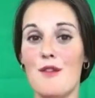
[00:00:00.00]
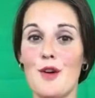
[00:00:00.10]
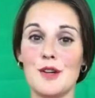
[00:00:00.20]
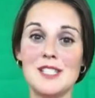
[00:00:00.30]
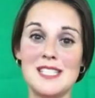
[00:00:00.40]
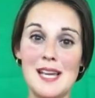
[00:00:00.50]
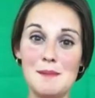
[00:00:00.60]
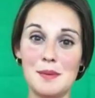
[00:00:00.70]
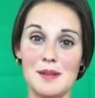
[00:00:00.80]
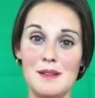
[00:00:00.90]
For
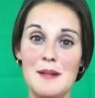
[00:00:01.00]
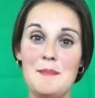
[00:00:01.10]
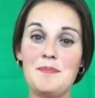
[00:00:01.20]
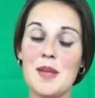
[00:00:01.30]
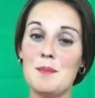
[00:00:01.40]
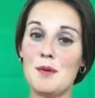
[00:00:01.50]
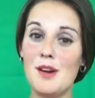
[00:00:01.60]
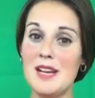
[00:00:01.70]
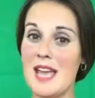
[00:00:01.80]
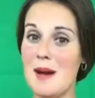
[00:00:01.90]
example,
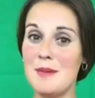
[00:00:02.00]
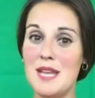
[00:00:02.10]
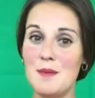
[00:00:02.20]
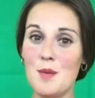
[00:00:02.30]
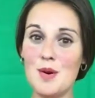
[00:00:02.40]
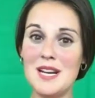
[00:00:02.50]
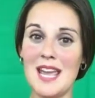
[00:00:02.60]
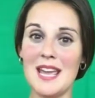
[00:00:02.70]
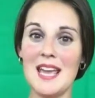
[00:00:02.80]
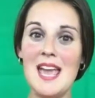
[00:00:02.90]
pranayama in the
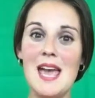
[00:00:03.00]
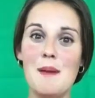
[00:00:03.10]
morning.